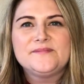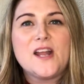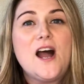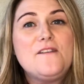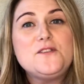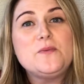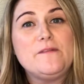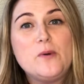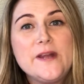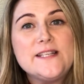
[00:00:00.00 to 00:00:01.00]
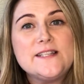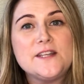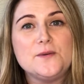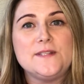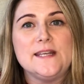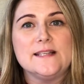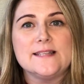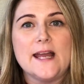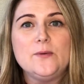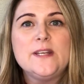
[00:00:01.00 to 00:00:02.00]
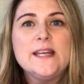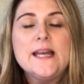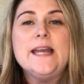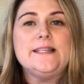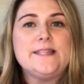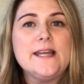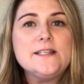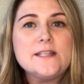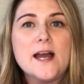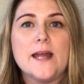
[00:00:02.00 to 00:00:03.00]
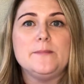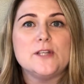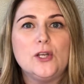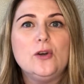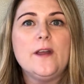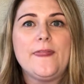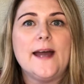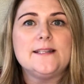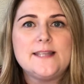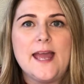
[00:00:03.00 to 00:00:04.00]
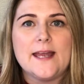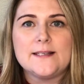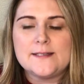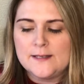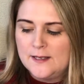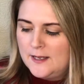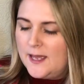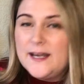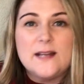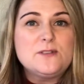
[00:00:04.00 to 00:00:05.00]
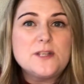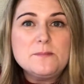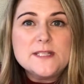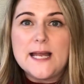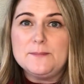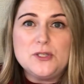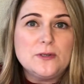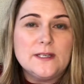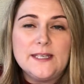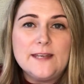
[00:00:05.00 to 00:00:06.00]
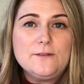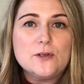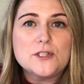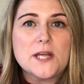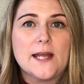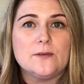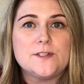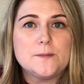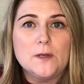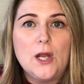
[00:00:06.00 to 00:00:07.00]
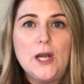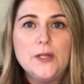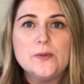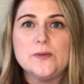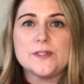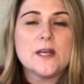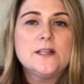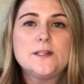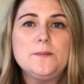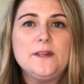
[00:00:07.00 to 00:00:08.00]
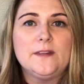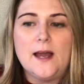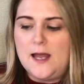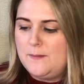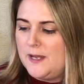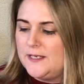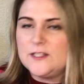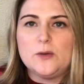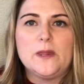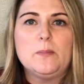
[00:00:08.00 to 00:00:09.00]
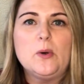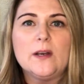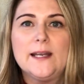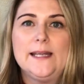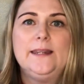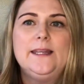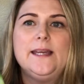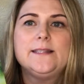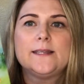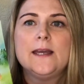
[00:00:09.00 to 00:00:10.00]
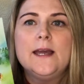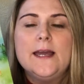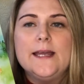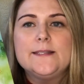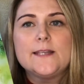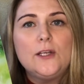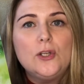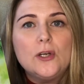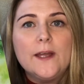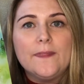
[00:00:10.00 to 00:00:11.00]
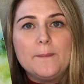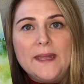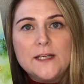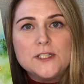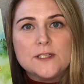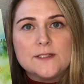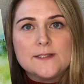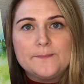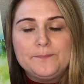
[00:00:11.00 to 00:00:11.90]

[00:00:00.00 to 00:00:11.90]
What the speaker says: After we've pointed those things out, it's then time to look at that text. Now, sometimes you can give your child some clues. Something that I might do with a book like this is to look at the pictures.